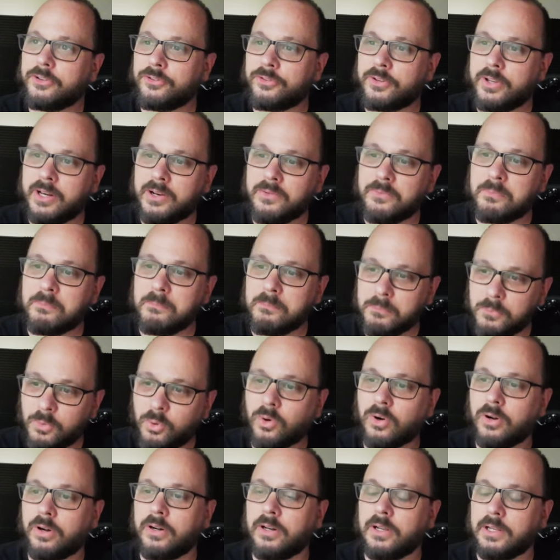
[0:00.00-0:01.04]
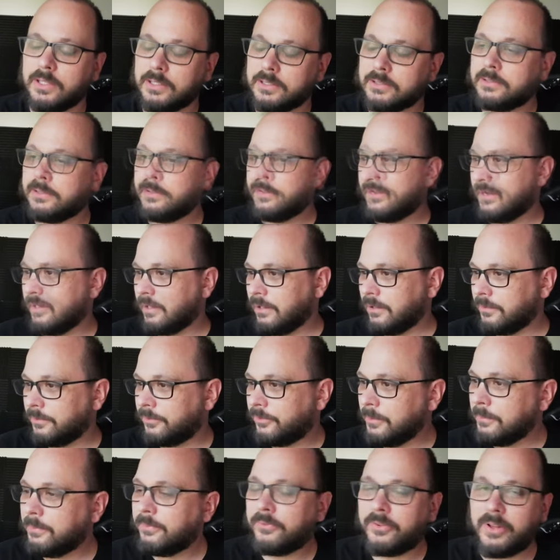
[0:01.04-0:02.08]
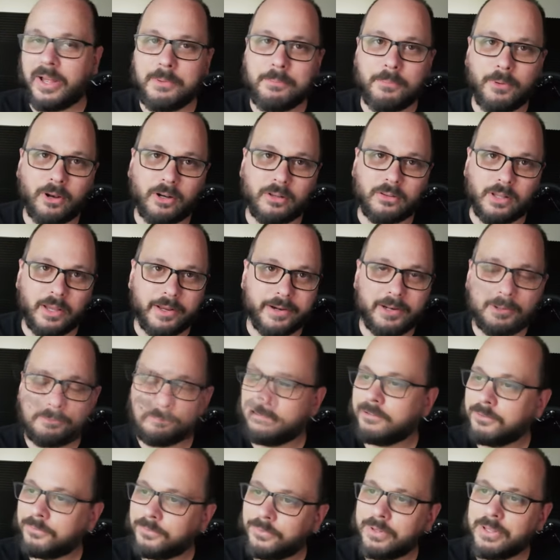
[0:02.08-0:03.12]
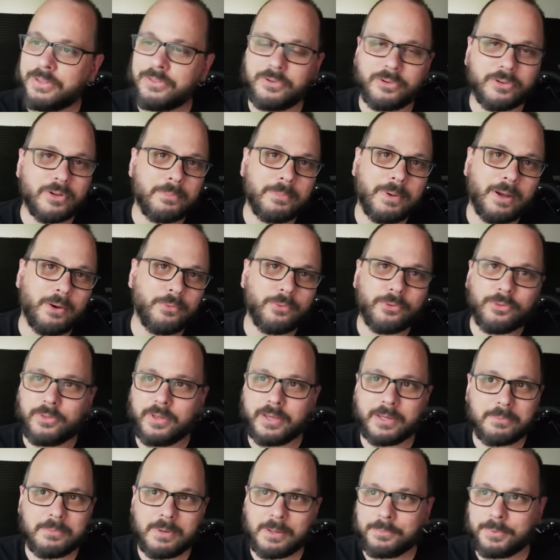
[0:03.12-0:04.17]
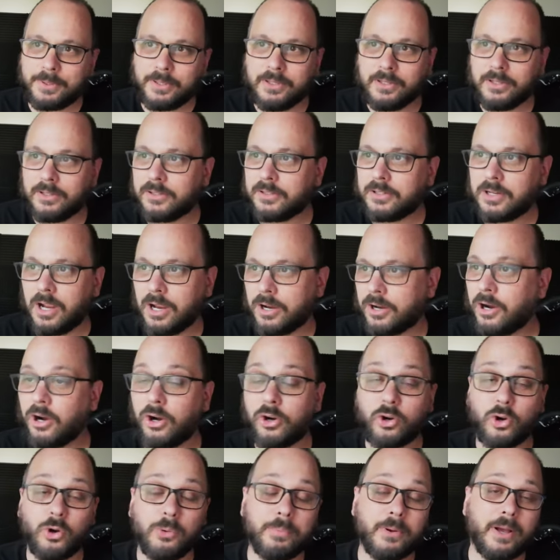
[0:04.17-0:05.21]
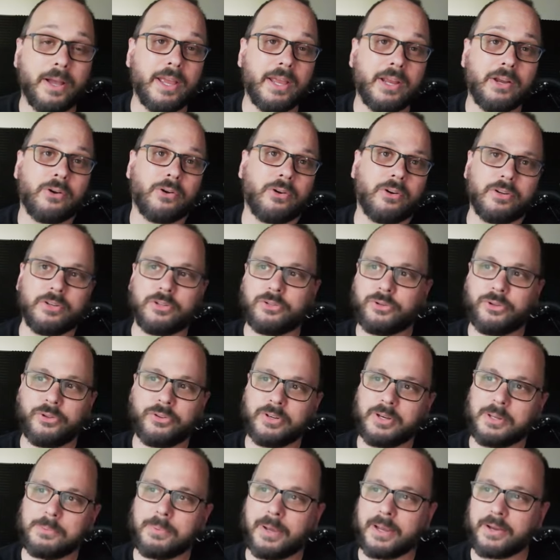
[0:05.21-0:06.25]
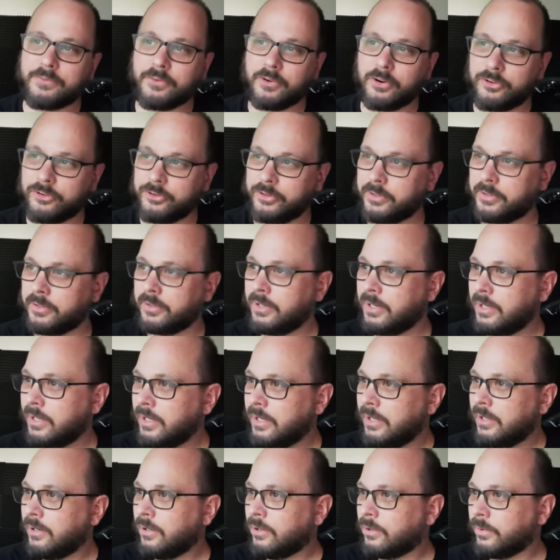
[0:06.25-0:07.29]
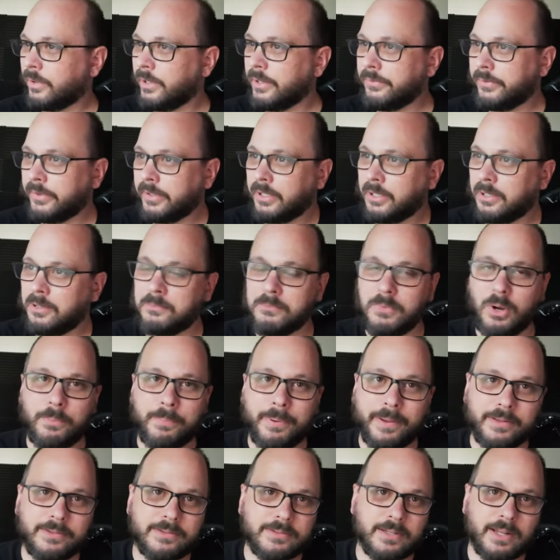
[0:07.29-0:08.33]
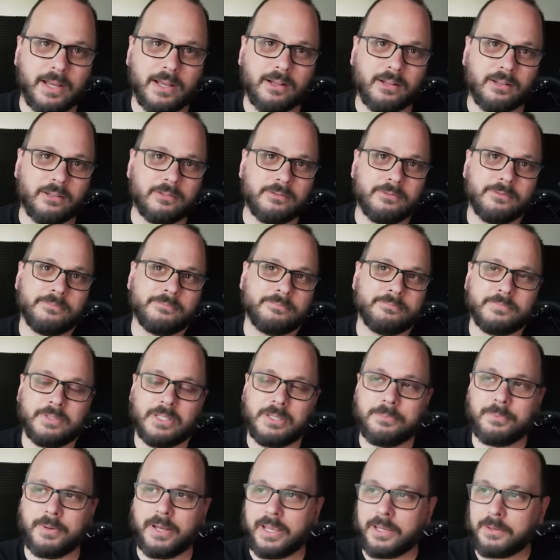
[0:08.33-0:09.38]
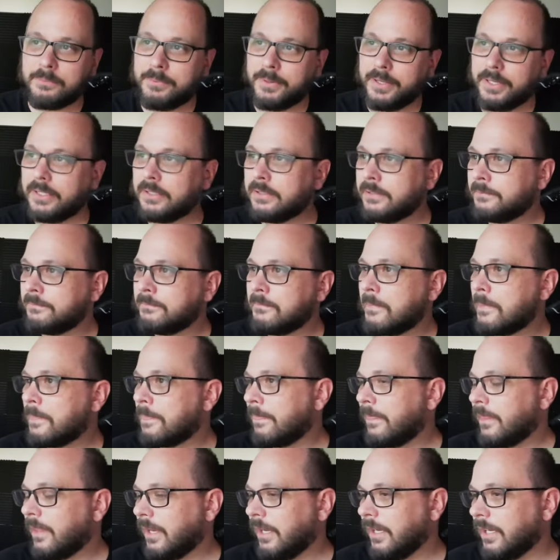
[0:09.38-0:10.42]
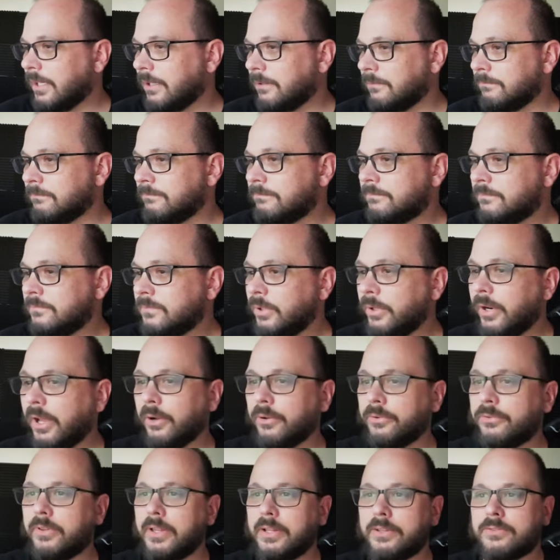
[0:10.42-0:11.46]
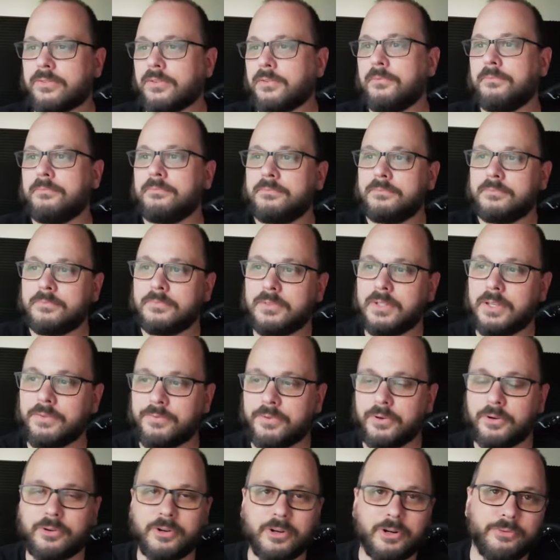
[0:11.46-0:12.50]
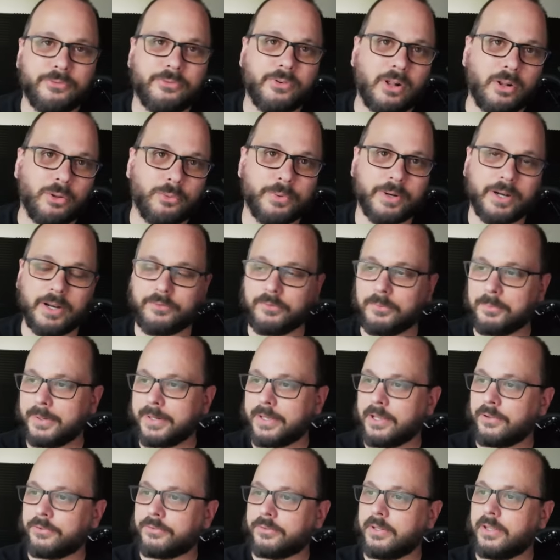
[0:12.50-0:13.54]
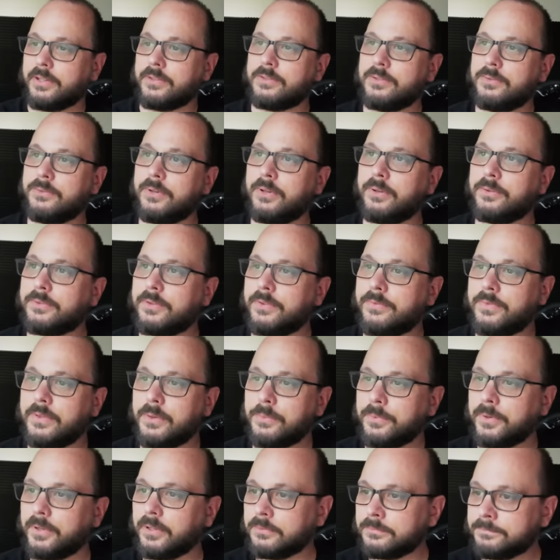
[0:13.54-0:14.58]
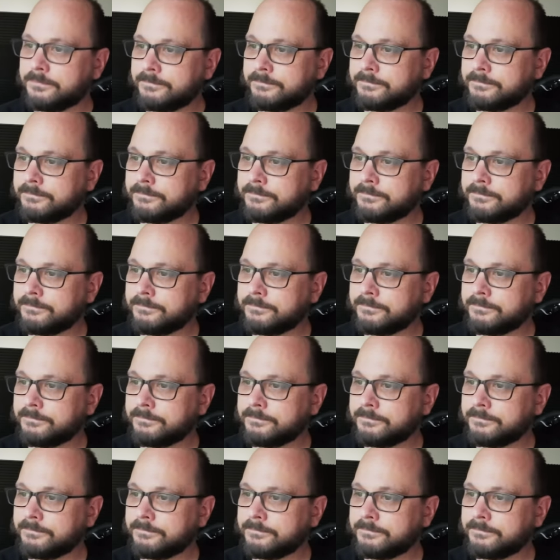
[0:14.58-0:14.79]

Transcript: just kind of more uh, uh, simplified model lineup. Hopefully they'll come out with like maybe a cargo bike or a utility bike version, or even a moped style e-bike, but um, who knows? That's if they're going to follow what everybody else does. Who knows if they will.